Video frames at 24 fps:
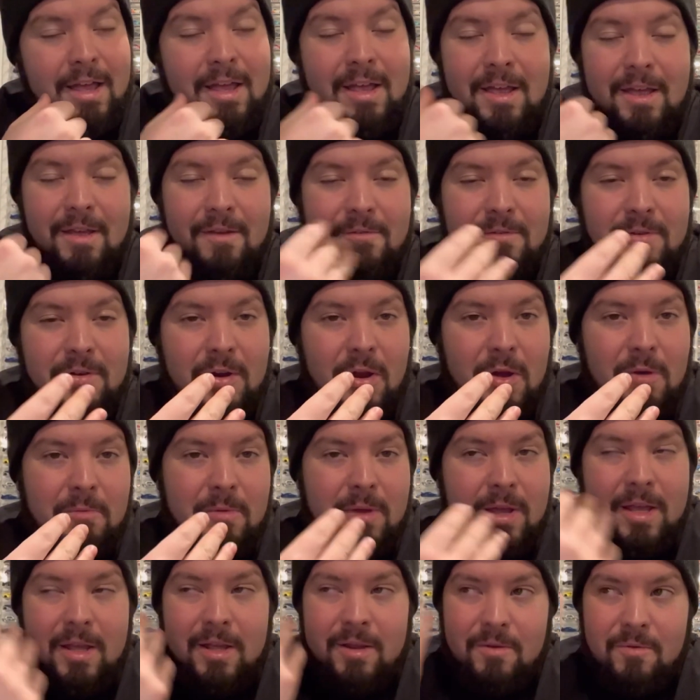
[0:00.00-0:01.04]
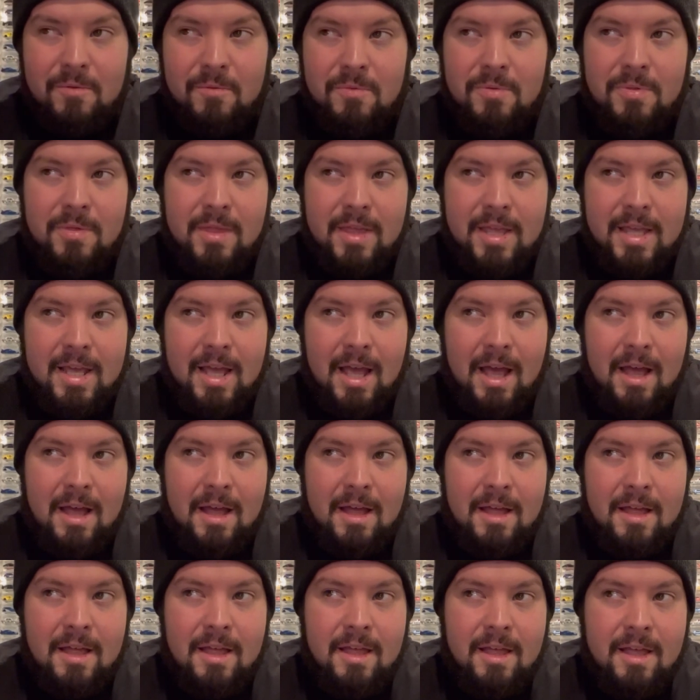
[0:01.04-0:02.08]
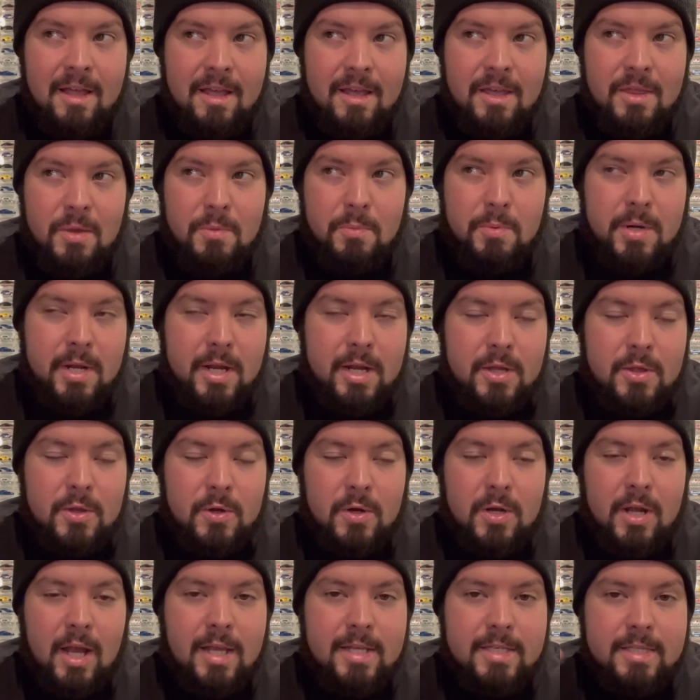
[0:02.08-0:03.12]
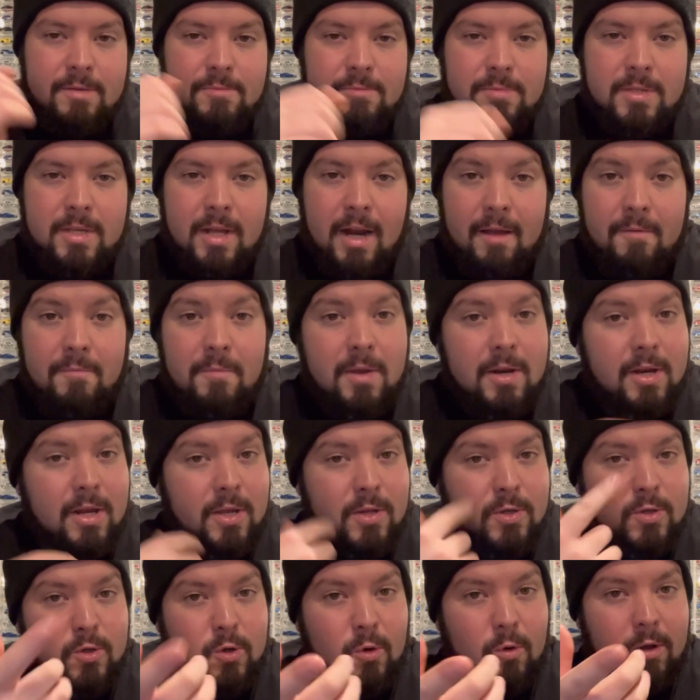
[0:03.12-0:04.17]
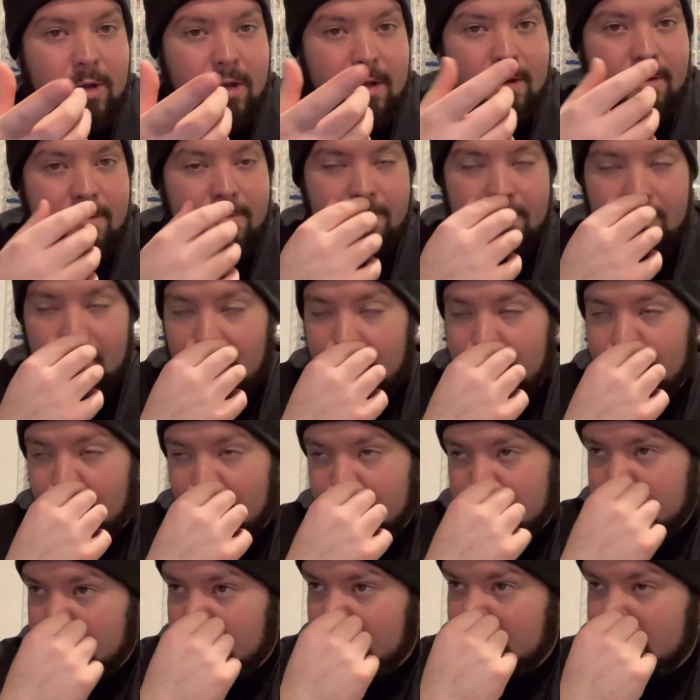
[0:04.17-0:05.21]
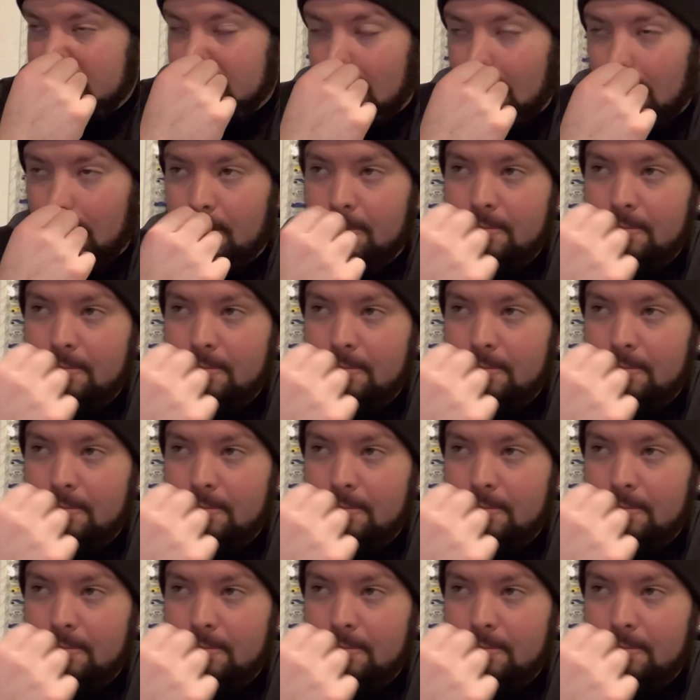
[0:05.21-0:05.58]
If you know me and the particular customs that I've been enjoying very much. So